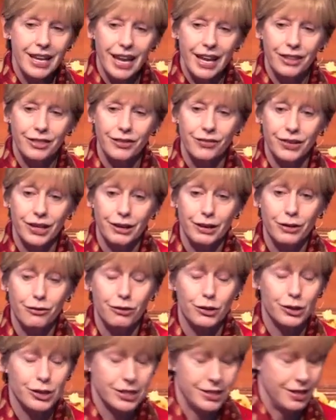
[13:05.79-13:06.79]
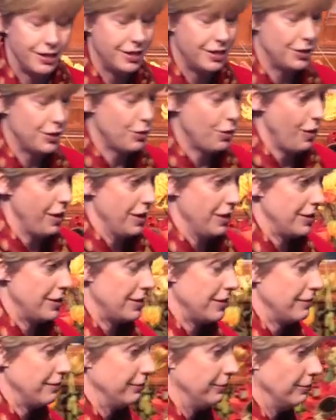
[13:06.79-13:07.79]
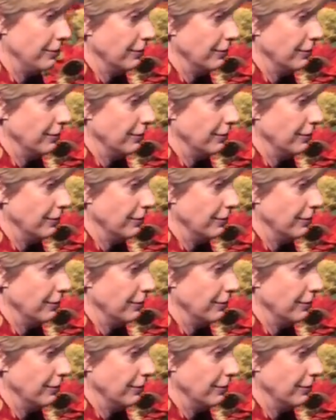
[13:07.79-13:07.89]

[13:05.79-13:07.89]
And the very first sentence was,